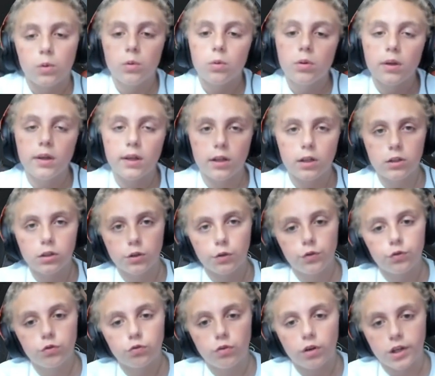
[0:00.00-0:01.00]
in
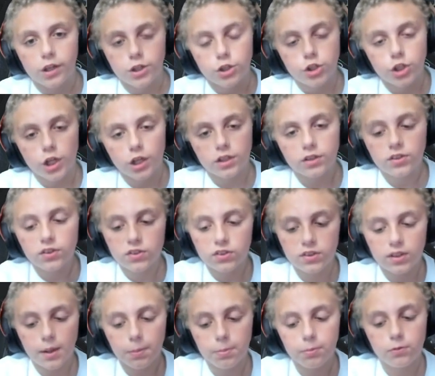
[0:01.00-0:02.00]
close range,
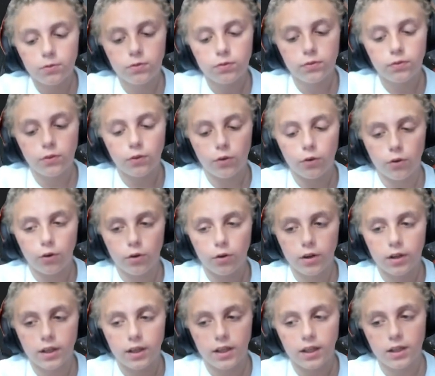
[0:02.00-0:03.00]
except for
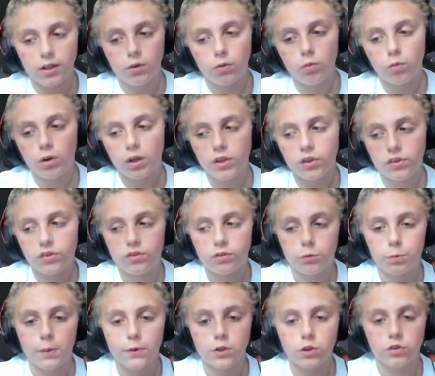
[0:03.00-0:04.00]
one
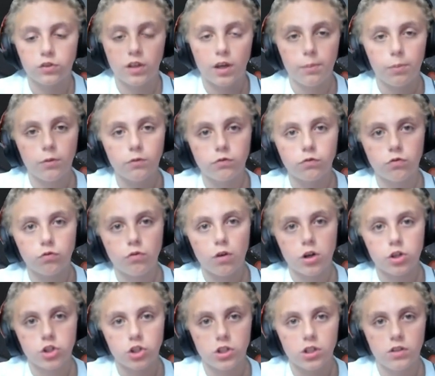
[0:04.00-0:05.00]
special type of
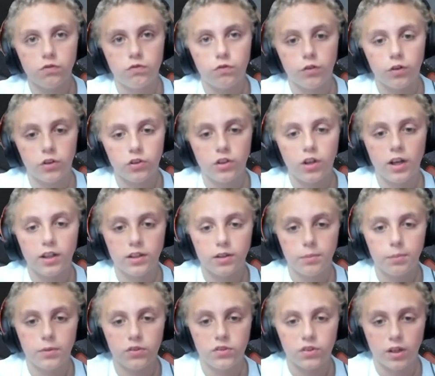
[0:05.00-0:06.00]
Russian infrared guided
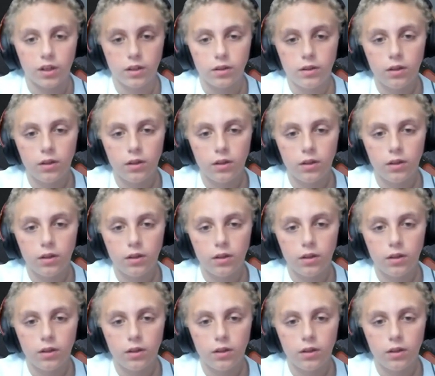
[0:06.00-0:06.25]
missile.